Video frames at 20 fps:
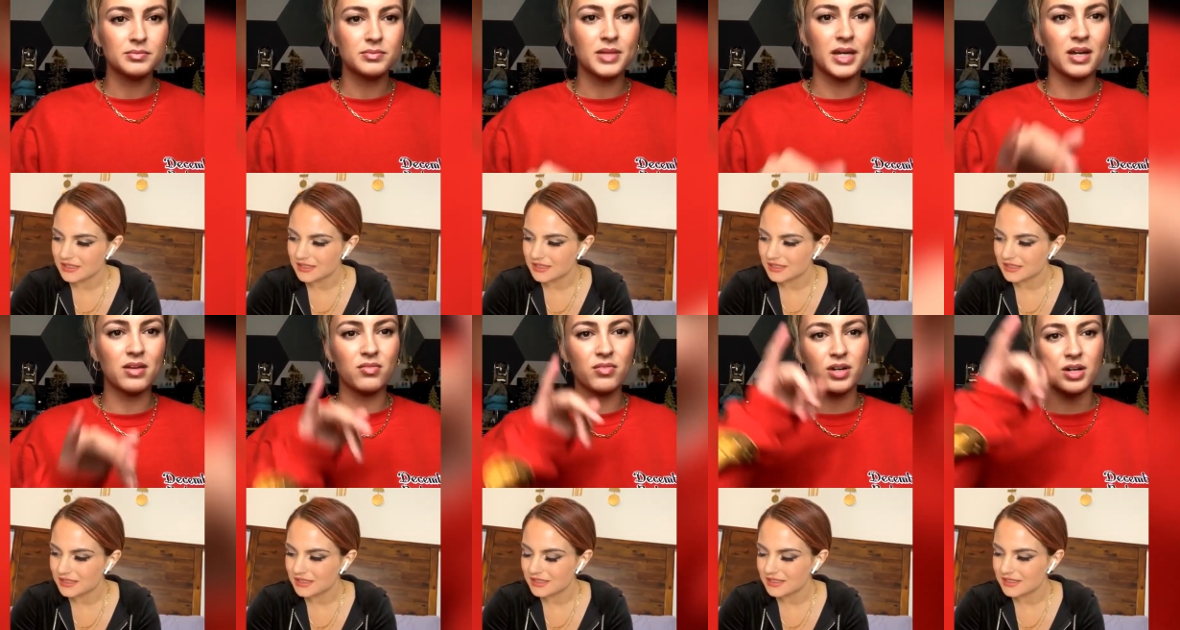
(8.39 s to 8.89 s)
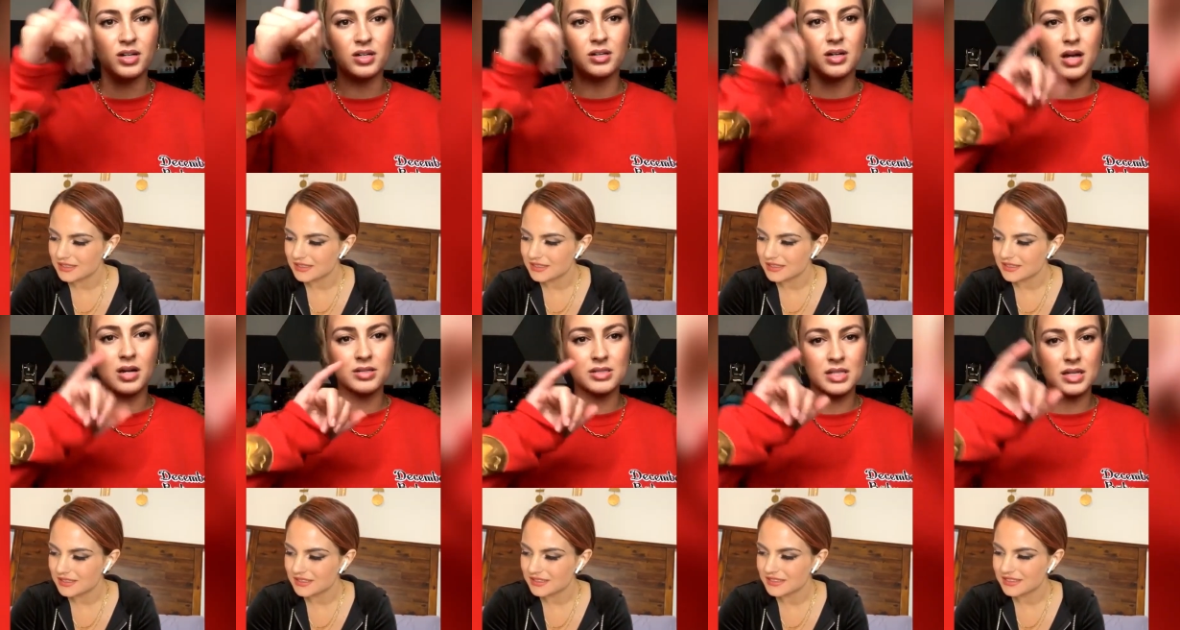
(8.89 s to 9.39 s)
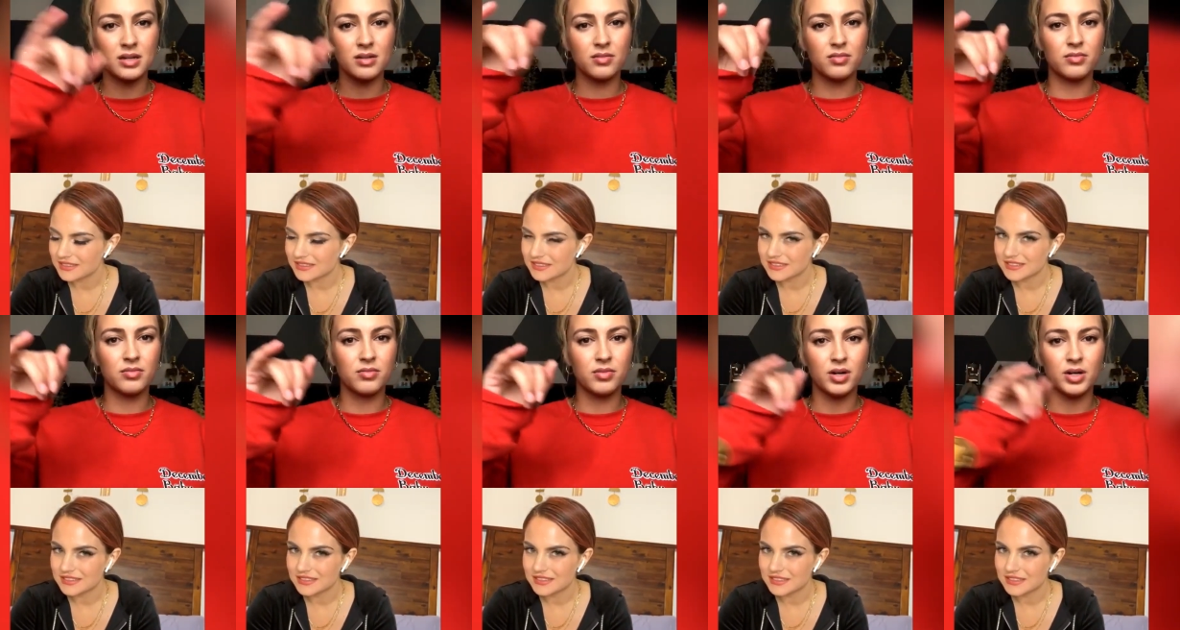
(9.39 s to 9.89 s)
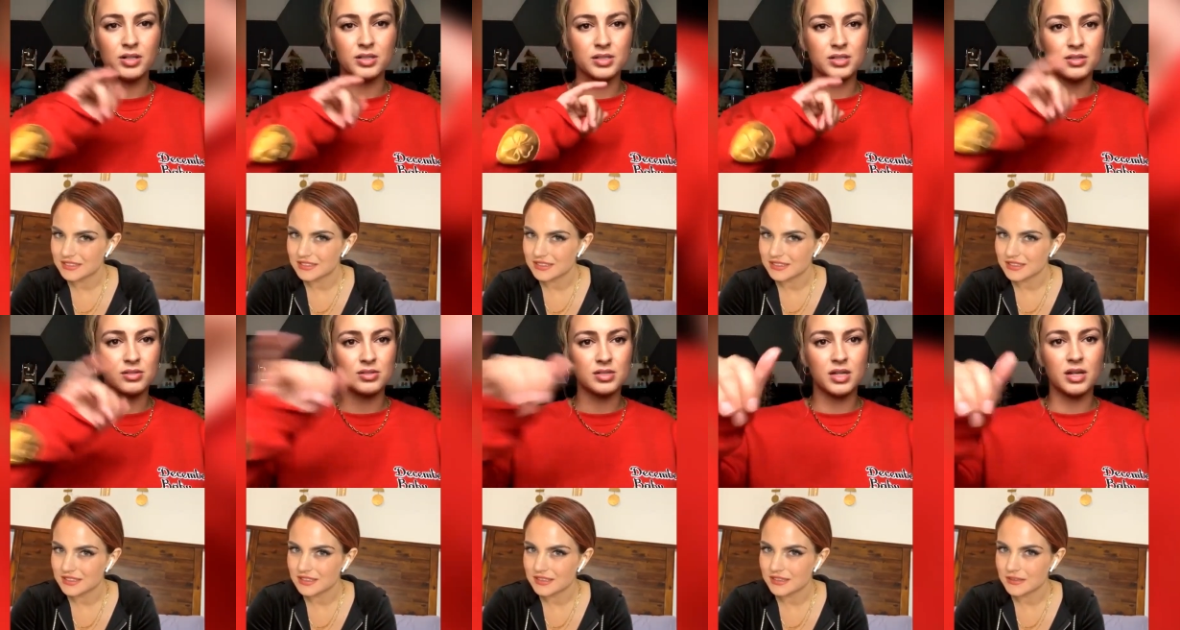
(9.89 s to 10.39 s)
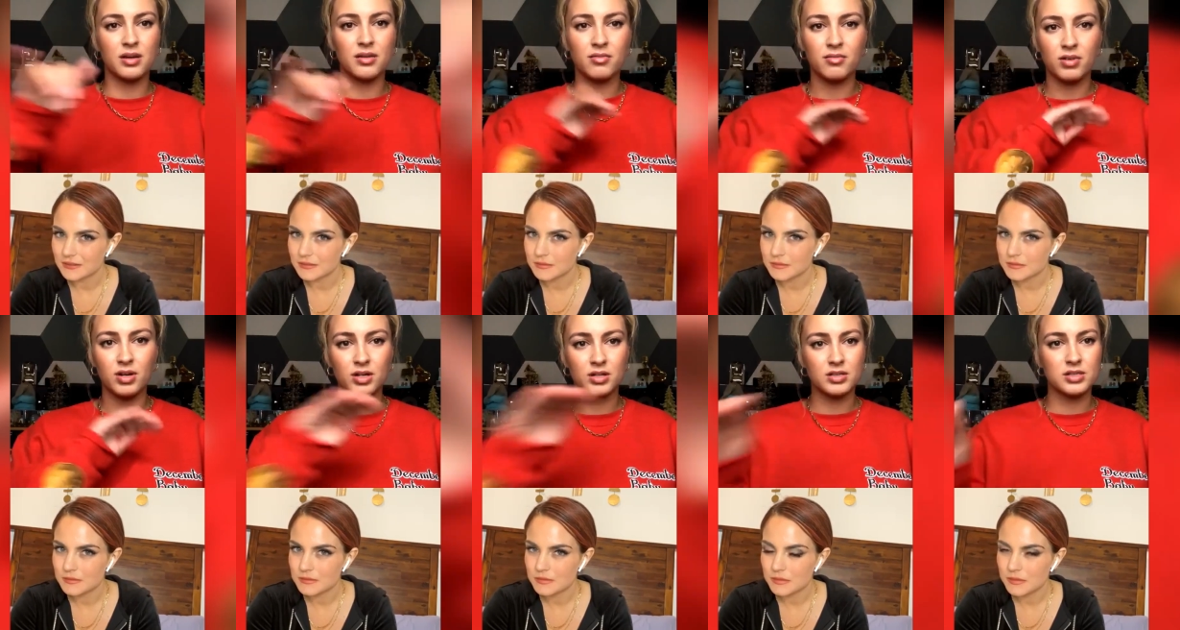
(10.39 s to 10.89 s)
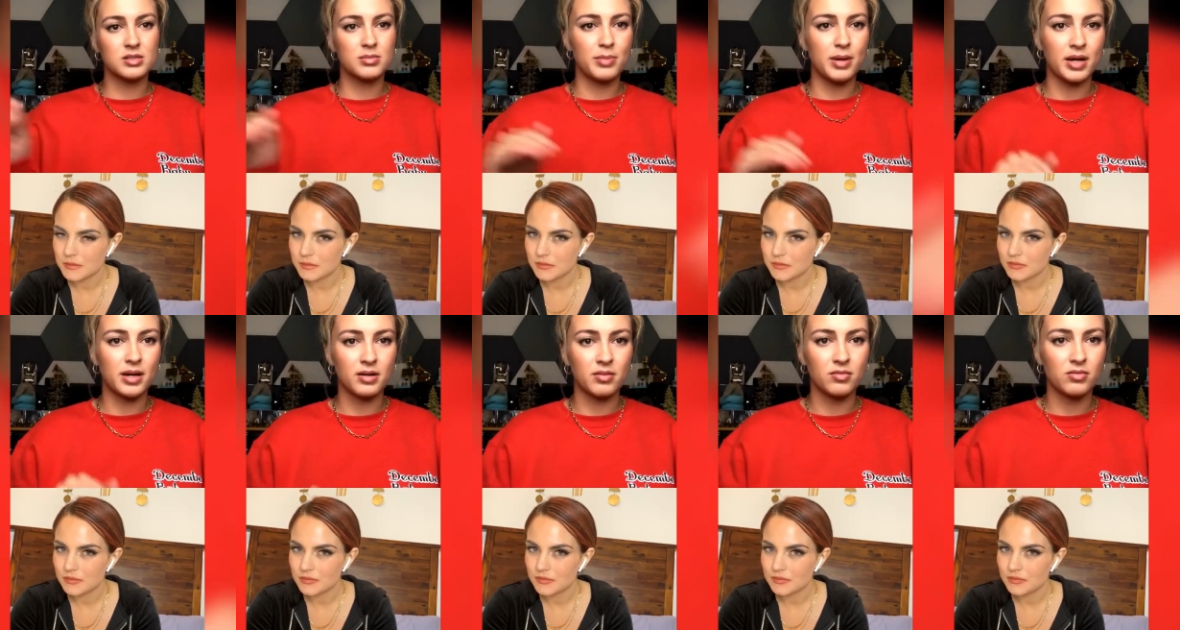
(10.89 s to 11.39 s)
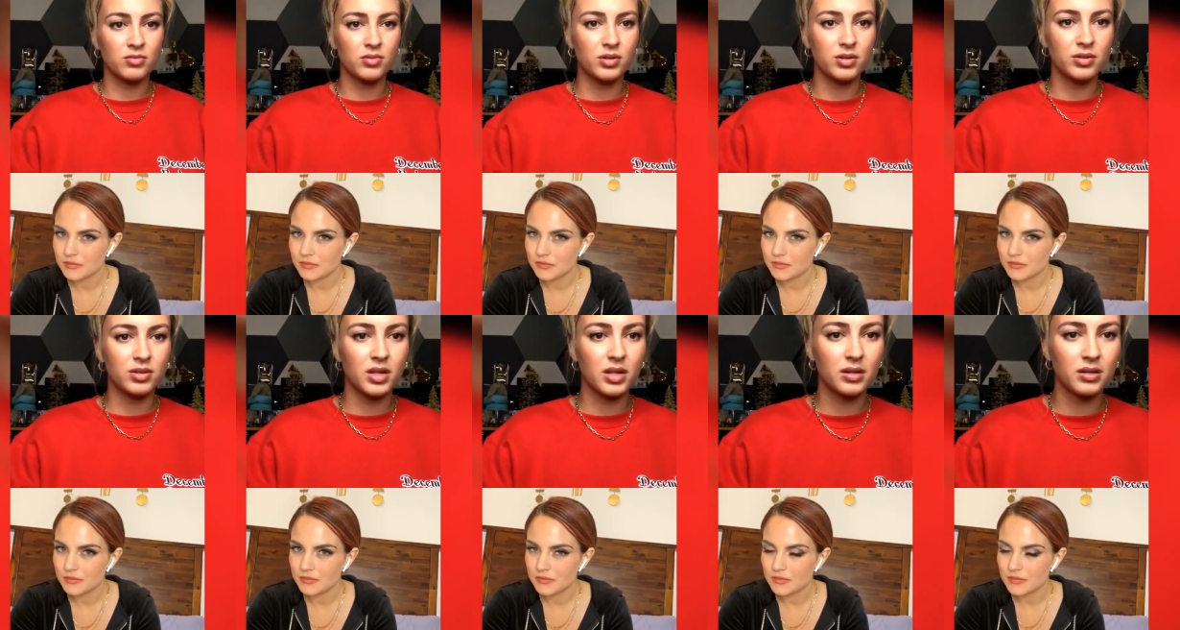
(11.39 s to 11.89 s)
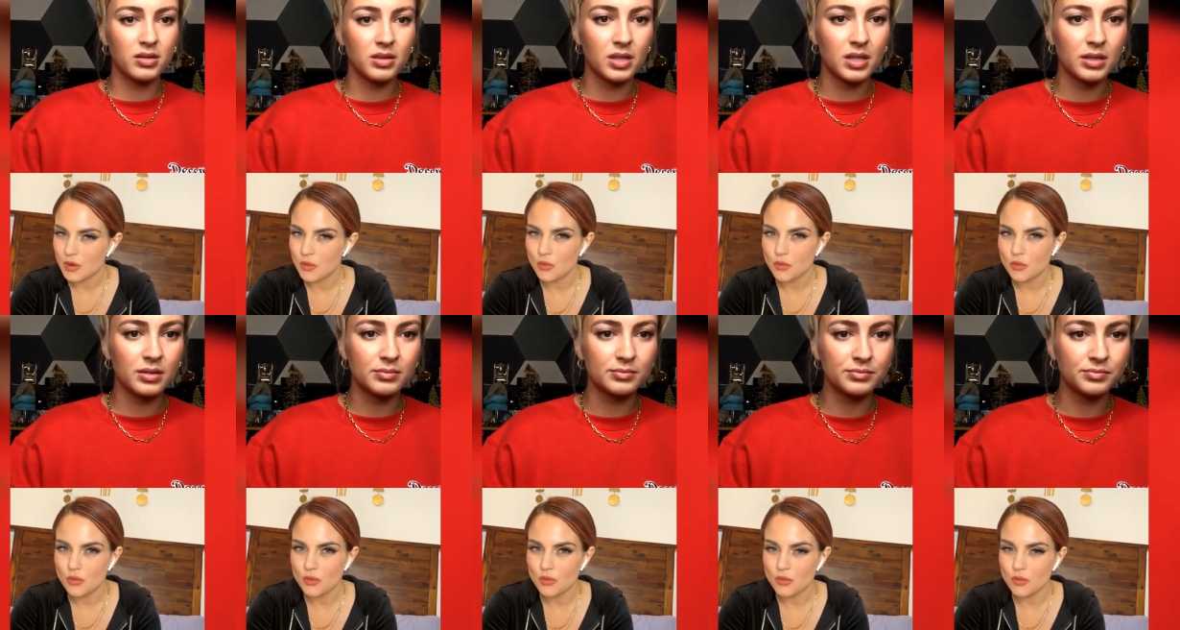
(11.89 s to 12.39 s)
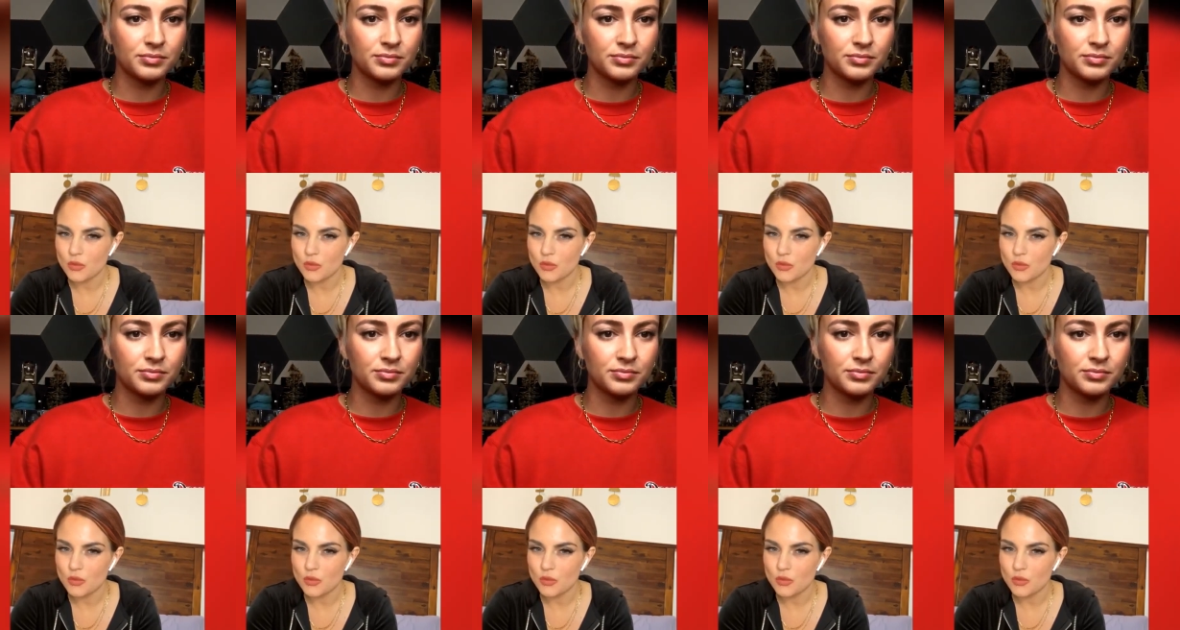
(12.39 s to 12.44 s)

Speaker 1: like, ver- I'll take a verse, you take a verse, back and forth kind of thing.